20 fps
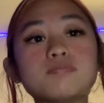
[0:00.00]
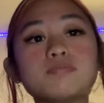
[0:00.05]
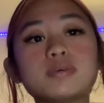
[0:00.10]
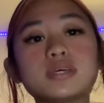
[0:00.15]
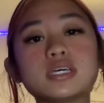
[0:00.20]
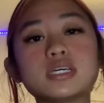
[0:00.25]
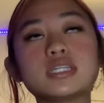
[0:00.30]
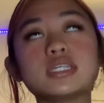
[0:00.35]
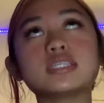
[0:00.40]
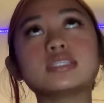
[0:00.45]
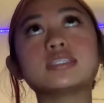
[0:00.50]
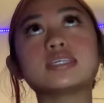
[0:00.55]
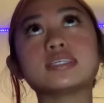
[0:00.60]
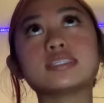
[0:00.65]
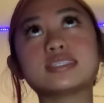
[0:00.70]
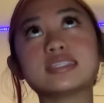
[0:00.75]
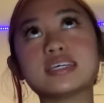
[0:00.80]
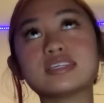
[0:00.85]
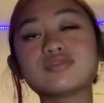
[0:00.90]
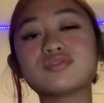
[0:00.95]
build a
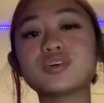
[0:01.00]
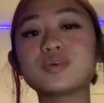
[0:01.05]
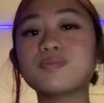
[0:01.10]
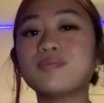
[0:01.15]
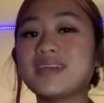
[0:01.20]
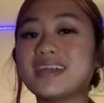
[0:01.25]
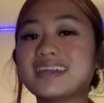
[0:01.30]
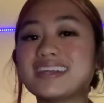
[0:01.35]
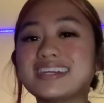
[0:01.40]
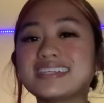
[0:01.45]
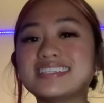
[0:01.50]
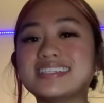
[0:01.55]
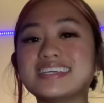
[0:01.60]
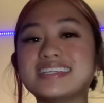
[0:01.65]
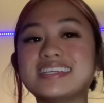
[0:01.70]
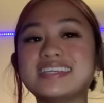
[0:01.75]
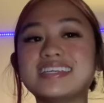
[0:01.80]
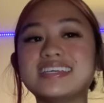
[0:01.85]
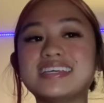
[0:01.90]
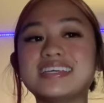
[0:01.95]
successful brand
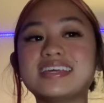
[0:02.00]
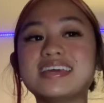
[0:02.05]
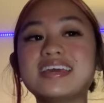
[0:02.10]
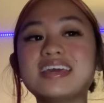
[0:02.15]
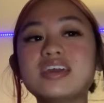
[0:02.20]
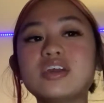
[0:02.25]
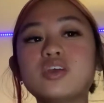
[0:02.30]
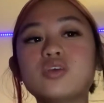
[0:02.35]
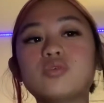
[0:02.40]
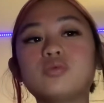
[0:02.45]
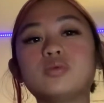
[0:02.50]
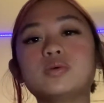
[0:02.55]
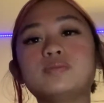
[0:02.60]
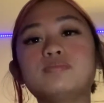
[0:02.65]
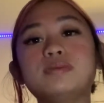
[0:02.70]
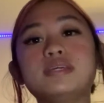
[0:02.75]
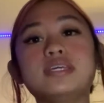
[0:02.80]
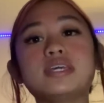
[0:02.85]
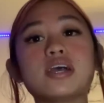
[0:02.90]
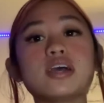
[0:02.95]
identity would
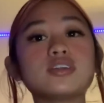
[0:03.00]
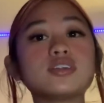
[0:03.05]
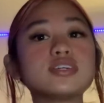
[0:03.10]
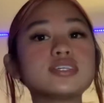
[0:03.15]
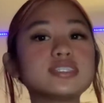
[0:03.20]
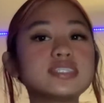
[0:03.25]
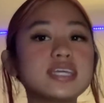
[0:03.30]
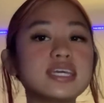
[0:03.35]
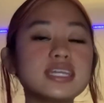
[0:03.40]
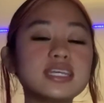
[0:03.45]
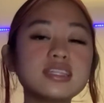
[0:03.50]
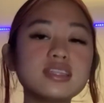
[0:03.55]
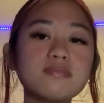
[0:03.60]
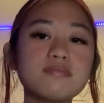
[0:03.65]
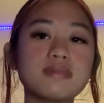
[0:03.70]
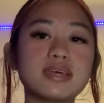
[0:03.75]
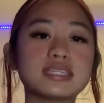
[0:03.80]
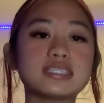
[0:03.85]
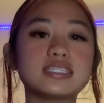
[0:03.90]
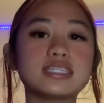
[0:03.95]
be understanding the
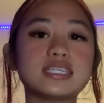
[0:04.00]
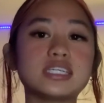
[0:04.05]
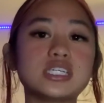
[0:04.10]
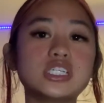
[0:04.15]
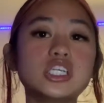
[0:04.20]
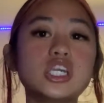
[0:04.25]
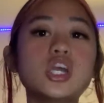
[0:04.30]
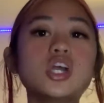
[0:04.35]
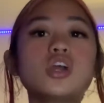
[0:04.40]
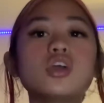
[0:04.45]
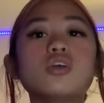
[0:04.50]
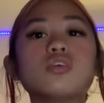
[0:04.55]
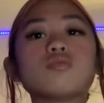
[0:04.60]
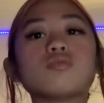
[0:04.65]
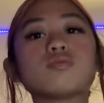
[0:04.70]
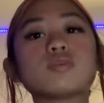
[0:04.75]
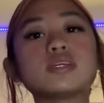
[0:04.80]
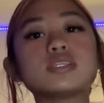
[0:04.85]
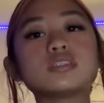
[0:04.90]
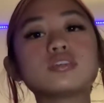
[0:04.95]
message,
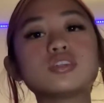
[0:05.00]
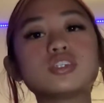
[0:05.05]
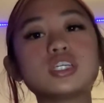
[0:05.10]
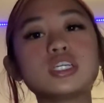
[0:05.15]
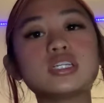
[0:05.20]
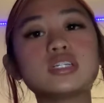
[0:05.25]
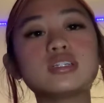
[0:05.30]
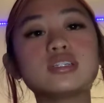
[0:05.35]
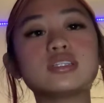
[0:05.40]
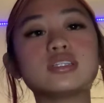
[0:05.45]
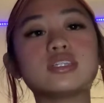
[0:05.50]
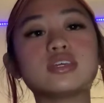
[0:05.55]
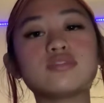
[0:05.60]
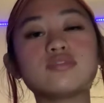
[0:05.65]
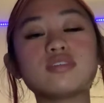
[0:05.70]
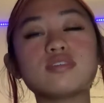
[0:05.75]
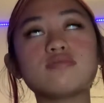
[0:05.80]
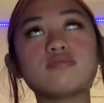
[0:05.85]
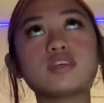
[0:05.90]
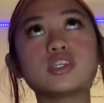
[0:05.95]
researching
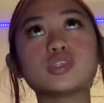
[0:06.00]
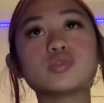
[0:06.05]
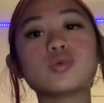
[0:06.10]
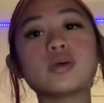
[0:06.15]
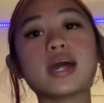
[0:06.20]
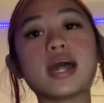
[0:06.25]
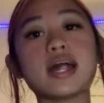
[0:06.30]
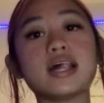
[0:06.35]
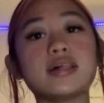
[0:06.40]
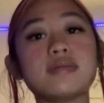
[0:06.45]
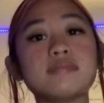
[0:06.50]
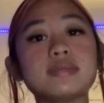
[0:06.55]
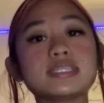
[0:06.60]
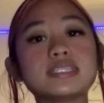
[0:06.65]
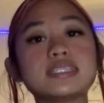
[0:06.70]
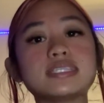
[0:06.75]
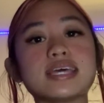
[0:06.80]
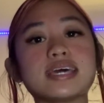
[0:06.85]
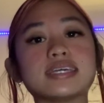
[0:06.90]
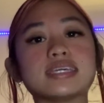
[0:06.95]
different visual elements
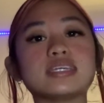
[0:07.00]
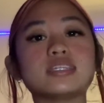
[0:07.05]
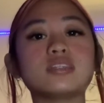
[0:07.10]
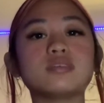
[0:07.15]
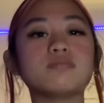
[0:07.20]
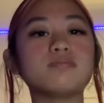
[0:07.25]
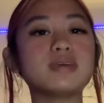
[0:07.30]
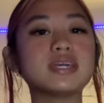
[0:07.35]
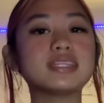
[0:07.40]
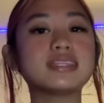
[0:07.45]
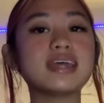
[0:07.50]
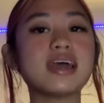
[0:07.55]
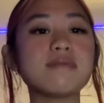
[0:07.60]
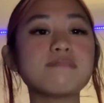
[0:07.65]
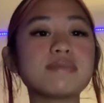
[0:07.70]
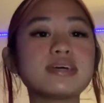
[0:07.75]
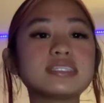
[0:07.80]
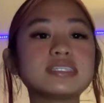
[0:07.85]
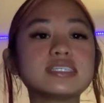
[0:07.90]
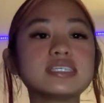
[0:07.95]
that can depict that
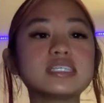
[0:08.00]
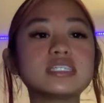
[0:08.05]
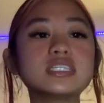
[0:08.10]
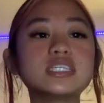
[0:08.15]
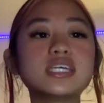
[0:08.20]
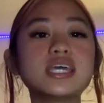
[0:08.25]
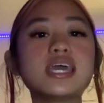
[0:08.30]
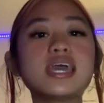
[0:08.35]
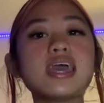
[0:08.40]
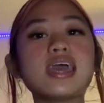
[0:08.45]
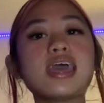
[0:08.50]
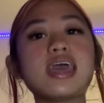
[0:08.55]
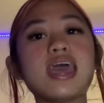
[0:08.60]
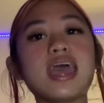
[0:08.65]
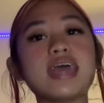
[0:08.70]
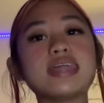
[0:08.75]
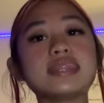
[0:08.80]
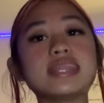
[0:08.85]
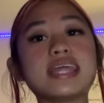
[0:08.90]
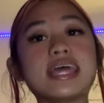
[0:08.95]
message,
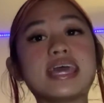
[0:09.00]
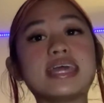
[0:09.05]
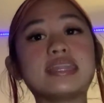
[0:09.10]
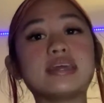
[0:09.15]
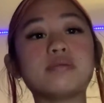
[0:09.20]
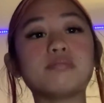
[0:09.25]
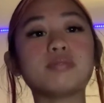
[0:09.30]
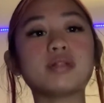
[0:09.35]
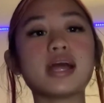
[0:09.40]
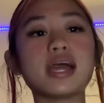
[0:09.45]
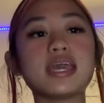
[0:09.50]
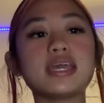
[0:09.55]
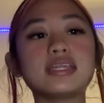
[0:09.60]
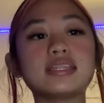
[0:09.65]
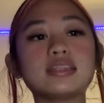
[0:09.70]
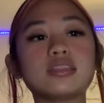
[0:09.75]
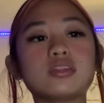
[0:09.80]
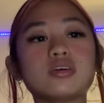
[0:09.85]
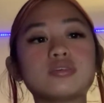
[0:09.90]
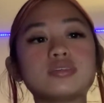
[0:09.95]
and then applying
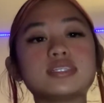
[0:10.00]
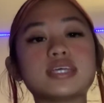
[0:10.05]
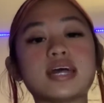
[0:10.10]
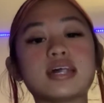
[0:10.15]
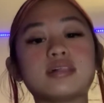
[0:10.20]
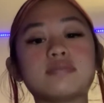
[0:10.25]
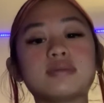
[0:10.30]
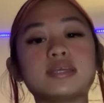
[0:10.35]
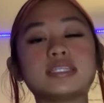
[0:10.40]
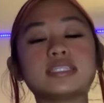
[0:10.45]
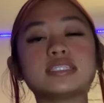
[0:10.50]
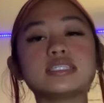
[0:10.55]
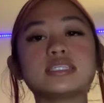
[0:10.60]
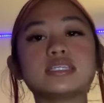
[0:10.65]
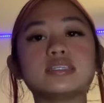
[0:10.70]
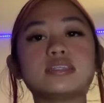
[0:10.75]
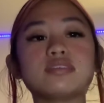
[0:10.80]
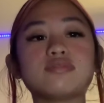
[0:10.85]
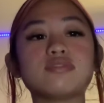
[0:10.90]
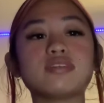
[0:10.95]
those elements to
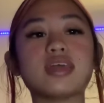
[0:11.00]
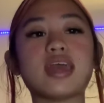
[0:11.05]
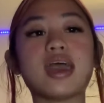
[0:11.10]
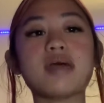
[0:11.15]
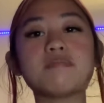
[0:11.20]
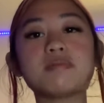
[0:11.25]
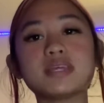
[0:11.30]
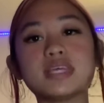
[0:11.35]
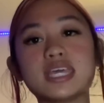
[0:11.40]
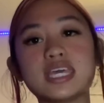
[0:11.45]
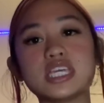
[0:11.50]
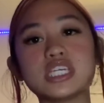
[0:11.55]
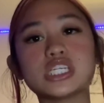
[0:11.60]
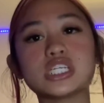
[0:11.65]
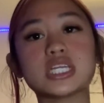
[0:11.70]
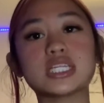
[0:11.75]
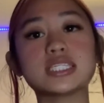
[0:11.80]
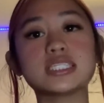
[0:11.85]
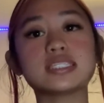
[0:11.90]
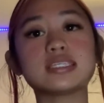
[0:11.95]
different
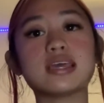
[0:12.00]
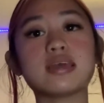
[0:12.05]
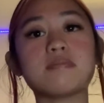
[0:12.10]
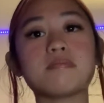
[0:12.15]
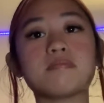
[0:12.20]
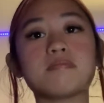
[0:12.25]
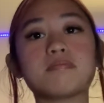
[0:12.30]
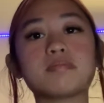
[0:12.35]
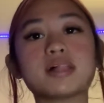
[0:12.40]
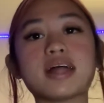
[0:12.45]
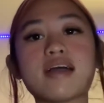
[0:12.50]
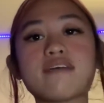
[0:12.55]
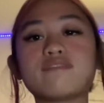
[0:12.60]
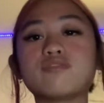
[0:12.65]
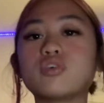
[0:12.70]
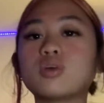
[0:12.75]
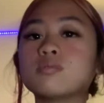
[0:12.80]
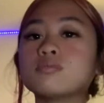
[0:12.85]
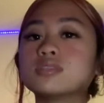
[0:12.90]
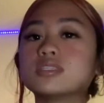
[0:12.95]
applications and
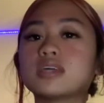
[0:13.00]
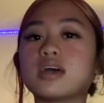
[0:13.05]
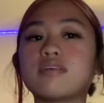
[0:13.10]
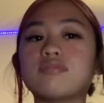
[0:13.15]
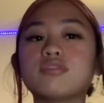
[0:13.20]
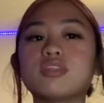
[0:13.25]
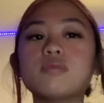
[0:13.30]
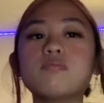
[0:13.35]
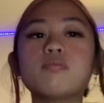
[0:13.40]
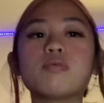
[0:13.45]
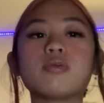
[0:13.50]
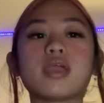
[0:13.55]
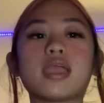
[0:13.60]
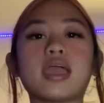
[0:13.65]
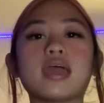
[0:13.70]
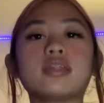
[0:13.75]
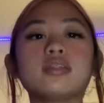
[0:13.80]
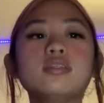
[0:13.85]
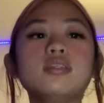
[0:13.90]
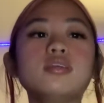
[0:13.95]
platforms of the
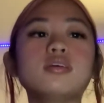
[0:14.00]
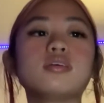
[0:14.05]
brand.